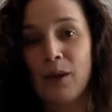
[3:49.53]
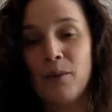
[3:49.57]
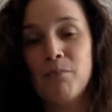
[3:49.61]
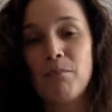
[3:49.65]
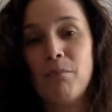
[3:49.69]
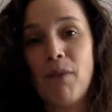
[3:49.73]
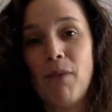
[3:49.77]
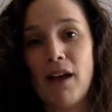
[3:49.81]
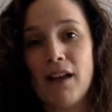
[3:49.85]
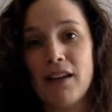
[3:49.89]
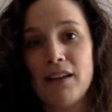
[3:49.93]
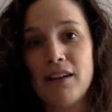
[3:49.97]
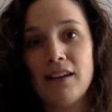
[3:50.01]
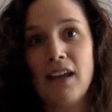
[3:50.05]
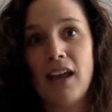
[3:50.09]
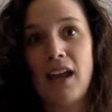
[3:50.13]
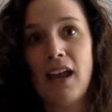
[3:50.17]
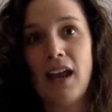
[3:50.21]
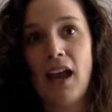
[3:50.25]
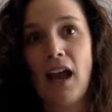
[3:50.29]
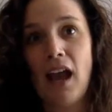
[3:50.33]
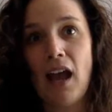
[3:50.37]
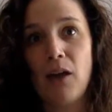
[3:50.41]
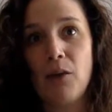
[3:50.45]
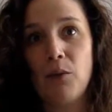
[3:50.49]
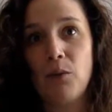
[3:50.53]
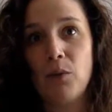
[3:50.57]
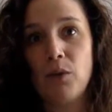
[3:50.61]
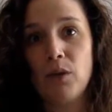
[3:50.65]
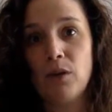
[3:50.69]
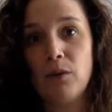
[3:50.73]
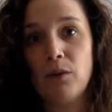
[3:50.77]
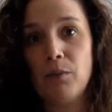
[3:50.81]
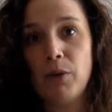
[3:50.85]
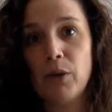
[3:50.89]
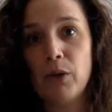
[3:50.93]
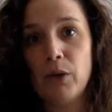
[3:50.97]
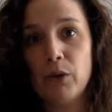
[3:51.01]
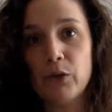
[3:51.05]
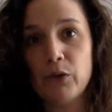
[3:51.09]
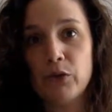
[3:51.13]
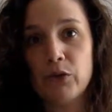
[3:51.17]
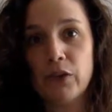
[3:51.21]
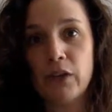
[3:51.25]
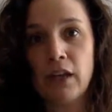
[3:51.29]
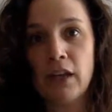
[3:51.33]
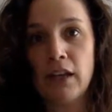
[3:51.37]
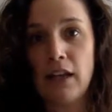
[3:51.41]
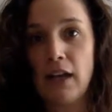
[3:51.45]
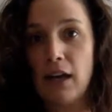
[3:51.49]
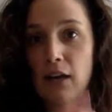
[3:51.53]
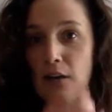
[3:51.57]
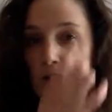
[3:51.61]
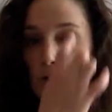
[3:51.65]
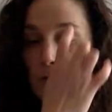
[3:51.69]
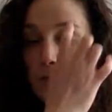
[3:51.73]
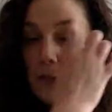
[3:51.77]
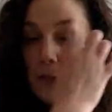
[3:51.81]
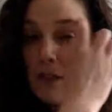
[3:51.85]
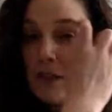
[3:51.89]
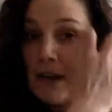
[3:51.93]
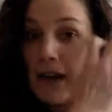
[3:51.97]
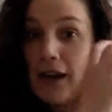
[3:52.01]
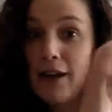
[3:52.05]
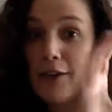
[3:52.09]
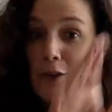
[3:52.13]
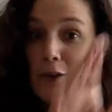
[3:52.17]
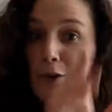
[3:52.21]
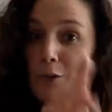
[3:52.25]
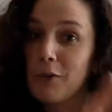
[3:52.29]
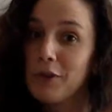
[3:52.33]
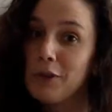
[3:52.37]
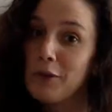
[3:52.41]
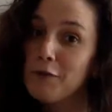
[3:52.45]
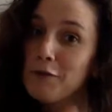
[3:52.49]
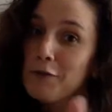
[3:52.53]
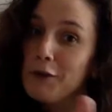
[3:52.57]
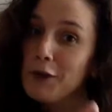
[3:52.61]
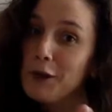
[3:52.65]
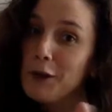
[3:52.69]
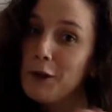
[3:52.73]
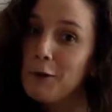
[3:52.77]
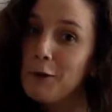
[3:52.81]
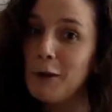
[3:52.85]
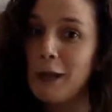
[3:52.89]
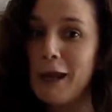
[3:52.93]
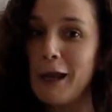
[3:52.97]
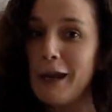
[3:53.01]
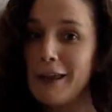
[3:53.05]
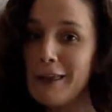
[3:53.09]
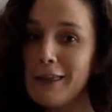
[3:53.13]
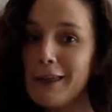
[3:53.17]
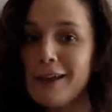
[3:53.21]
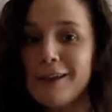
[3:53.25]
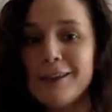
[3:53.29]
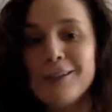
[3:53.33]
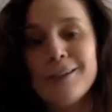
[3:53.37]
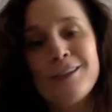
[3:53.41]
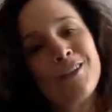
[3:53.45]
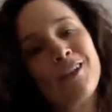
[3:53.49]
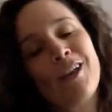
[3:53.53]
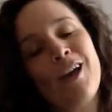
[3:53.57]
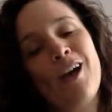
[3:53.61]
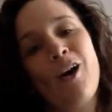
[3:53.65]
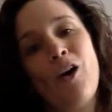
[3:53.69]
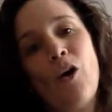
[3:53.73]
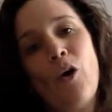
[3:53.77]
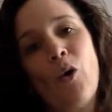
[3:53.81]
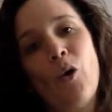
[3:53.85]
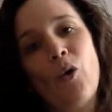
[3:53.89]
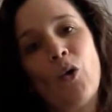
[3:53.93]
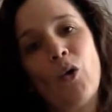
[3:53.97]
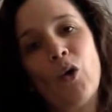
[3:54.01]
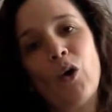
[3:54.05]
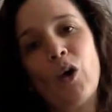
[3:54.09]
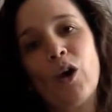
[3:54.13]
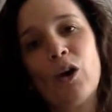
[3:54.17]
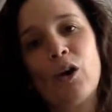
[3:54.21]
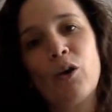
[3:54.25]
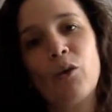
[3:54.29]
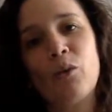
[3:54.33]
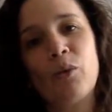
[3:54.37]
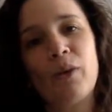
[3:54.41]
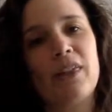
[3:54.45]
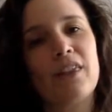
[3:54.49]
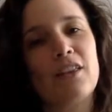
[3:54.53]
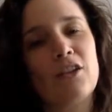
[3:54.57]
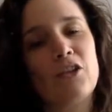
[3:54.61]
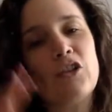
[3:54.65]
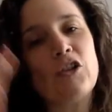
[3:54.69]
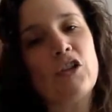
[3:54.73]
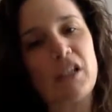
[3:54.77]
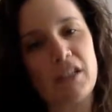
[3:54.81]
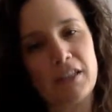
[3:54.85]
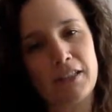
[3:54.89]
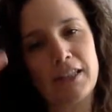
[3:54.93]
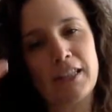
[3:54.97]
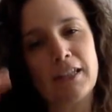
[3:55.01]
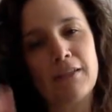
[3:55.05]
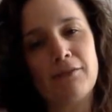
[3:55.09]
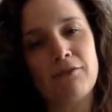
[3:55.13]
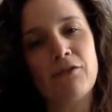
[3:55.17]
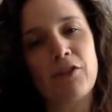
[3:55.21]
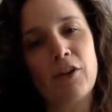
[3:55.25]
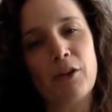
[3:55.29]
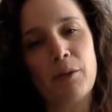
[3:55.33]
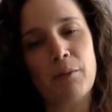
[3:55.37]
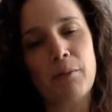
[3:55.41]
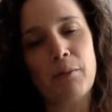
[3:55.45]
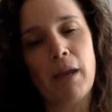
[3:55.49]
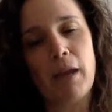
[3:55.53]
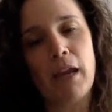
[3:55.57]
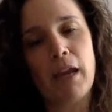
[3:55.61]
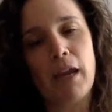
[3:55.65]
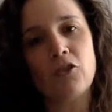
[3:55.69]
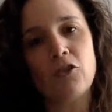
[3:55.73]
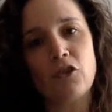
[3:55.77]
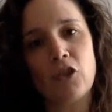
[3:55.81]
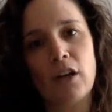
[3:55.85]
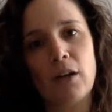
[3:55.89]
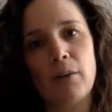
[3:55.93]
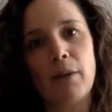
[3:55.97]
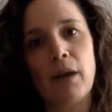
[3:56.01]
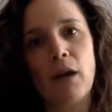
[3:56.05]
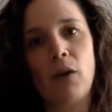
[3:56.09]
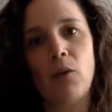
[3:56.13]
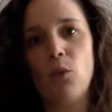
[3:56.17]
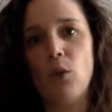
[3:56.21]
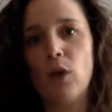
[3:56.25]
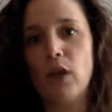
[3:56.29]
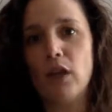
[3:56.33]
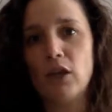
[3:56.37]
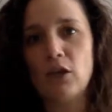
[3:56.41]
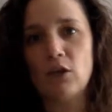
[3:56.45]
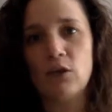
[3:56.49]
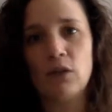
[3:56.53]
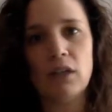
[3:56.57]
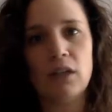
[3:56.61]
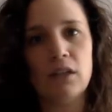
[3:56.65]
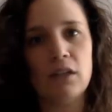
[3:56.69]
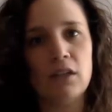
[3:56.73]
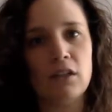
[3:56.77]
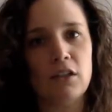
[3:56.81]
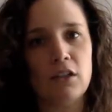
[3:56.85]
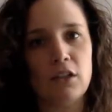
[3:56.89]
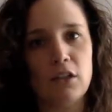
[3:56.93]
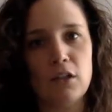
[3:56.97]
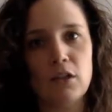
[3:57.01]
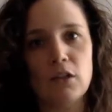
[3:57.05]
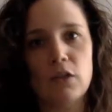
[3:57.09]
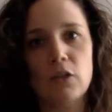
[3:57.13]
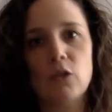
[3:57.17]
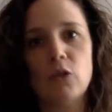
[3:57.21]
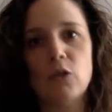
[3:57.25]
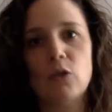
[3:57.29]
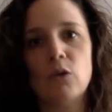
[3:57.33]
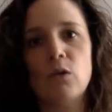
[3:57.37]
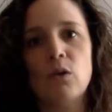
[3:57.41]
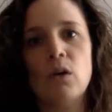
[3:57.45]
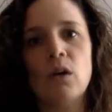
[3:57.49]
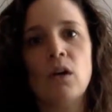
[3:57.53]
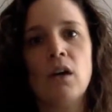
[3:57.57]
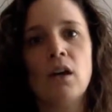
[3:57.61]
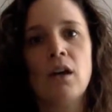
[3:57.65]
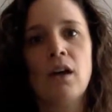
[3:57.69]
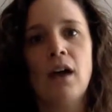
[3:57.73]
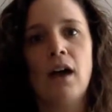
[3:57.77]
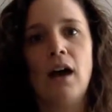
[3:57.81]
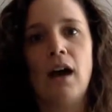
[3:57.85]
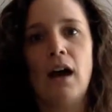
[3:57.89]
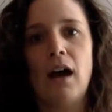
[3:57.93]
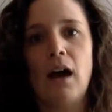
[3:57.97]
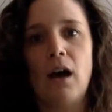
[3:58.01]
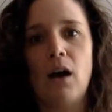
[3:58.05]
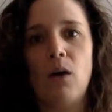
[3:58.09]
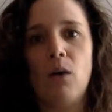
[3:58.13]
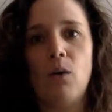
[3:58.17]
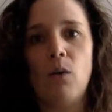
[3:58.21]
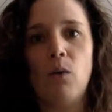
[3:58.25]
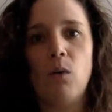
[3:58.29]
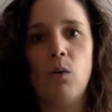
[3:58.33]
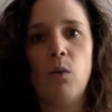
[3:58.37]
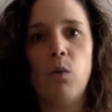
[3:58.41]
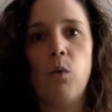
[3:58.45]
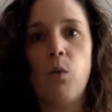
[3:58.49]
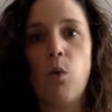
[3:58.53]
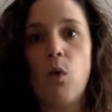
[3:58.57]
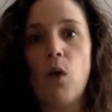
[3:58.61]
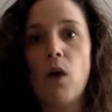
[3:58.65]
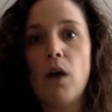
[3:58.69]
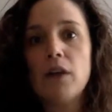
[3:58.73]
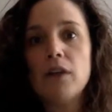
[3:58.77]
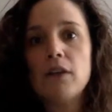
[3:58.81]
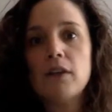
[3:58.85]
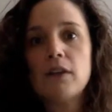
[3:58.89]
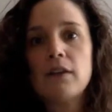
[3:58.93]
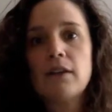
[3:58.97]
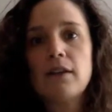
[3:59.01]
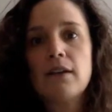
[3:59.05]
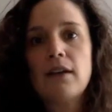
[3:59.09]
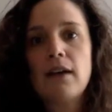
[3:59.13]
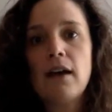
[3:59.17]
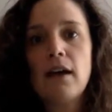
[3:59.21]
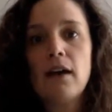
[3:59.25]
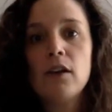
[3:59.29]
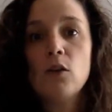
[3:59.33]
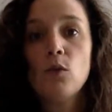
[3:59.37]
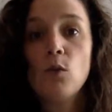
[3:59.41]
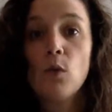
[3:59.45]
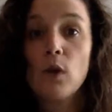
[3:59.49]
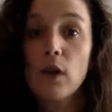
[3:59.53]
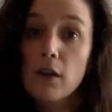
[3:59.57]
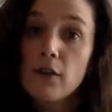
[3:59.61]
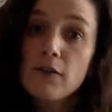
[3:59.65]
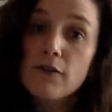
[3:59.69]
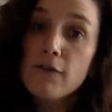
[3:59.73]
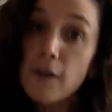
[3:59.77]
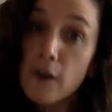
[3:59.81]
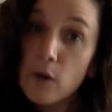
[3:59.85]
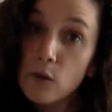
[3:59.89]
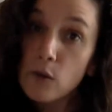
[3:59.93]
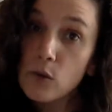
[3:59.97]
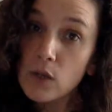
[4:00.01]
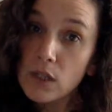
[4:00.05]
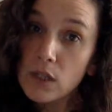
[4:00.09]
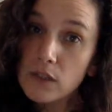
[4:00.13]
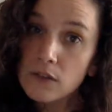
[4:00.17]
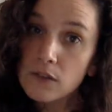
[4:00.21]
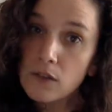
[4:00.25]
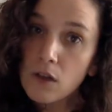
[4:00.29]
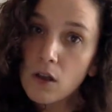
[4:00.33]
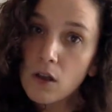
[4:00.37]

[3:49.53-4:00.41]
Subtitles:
Monday, I will post an announcement either with a video like this or with just information about what you need to do, what you want to focus